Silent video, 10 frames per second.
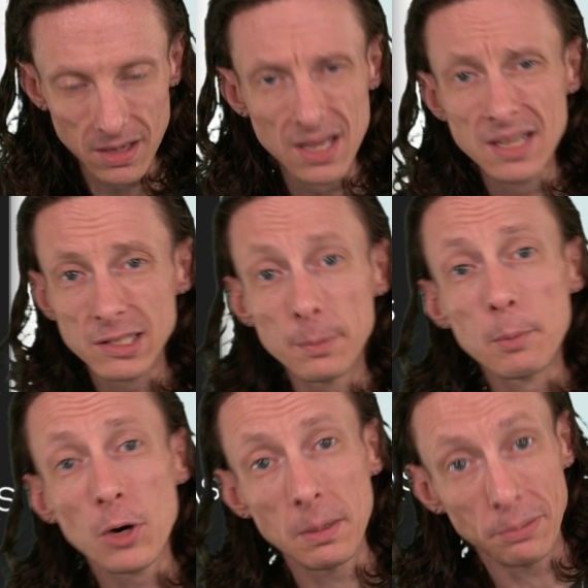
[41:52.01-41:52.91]
It's a little bit
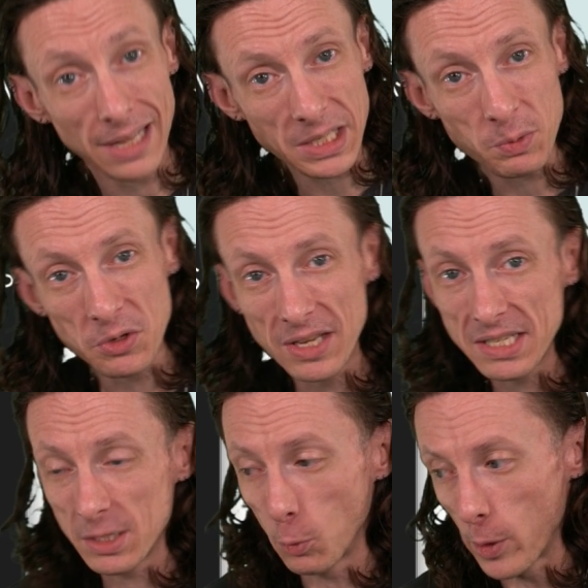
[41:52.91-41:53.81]
more complex when you get
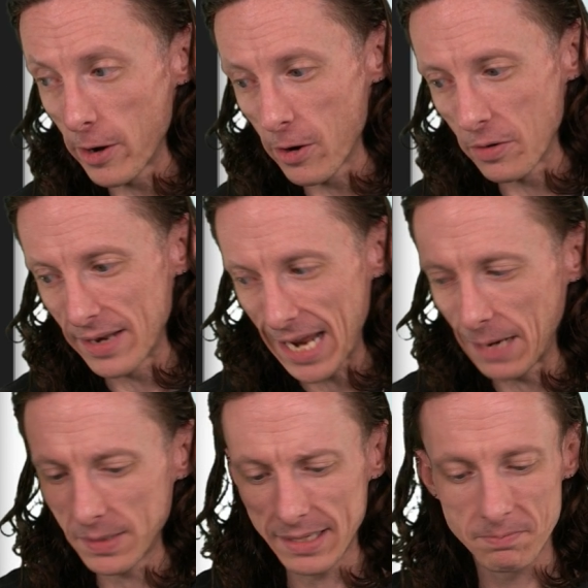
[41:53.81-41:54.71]
to weird
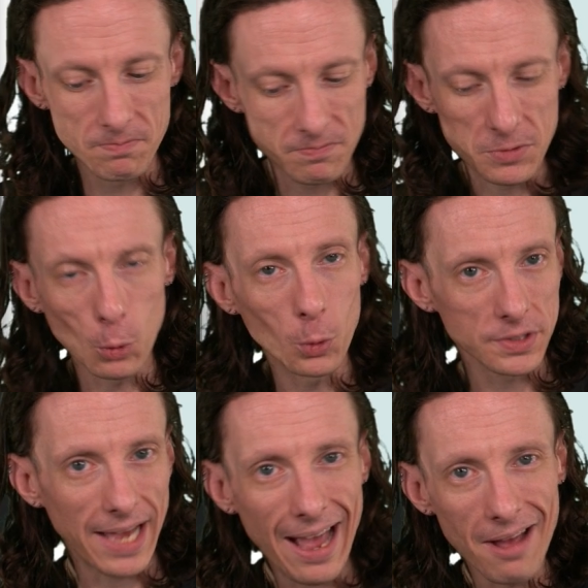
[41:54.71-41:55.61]
names that tools
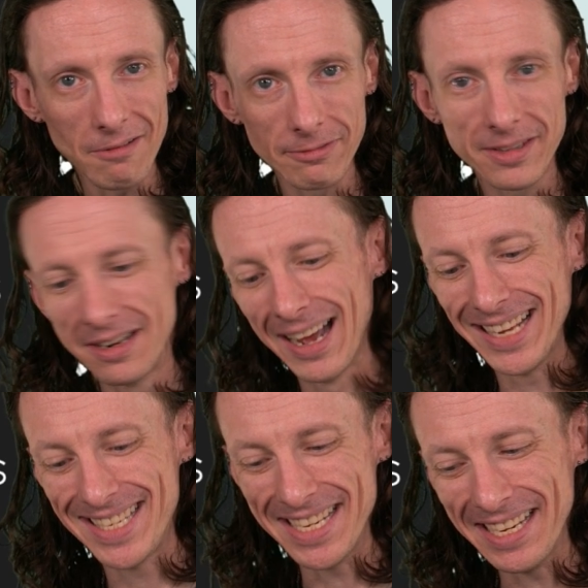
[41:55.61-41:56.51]
have in
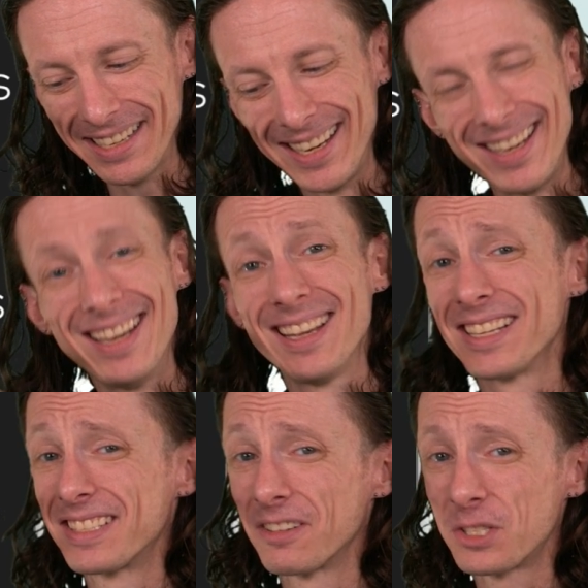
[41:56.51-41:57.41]
IT, because
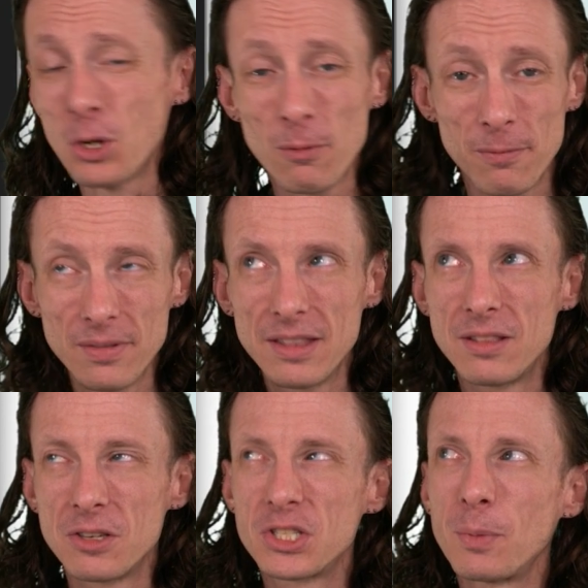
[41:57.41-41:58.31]
there's so
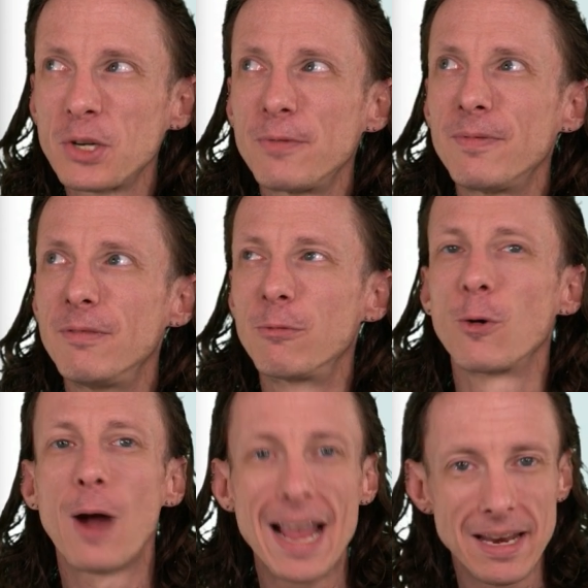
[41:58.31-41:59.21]
much
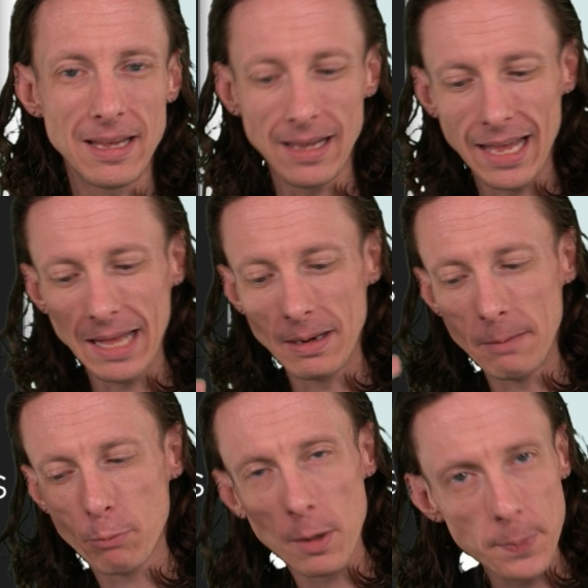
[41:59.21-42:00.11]
variety and
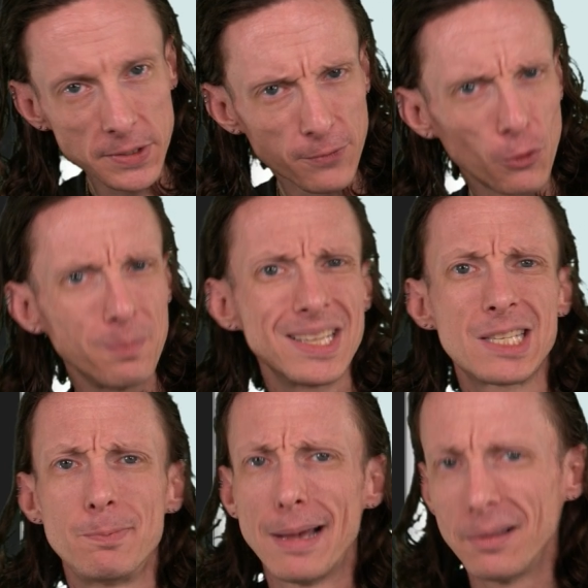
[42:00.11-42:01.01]
purposeful
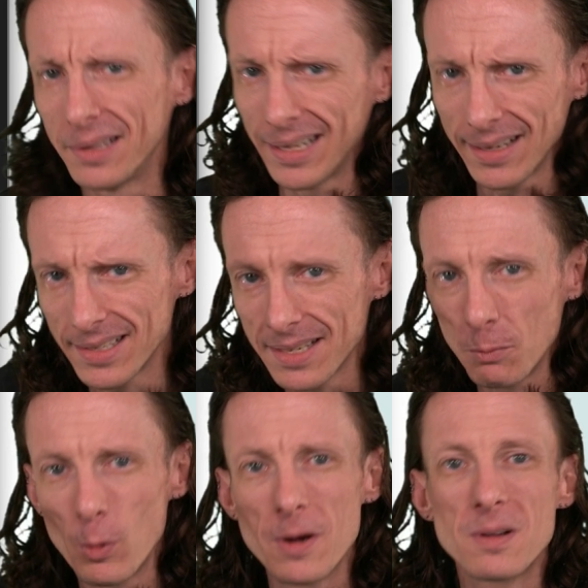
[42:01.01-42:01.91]
misspellings and
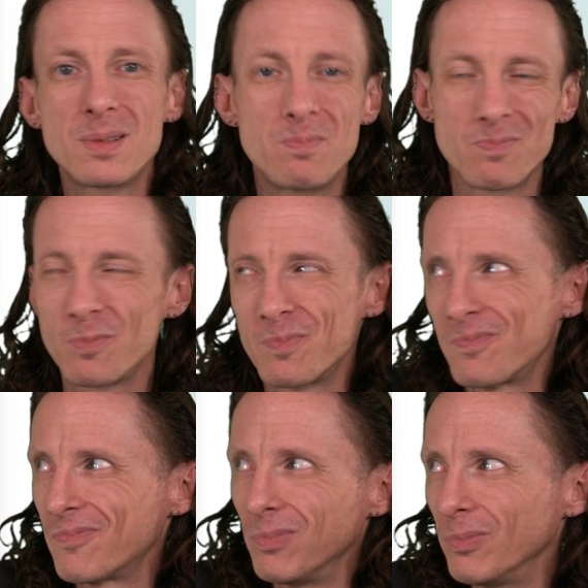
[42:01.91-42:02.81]
weird
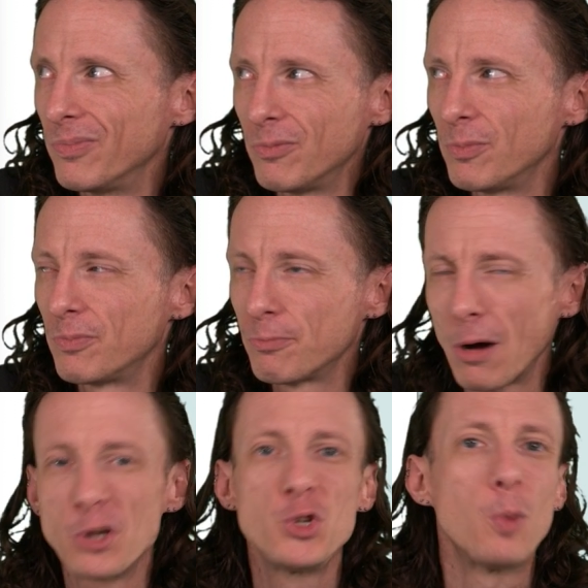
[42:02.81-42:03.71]

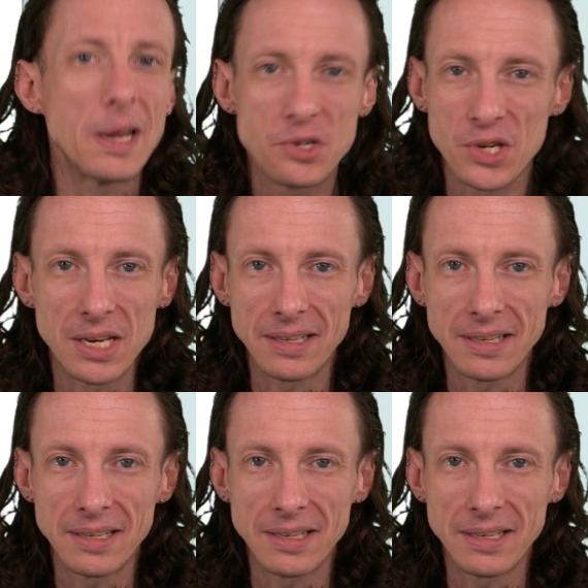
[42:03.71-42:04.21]
punctuation and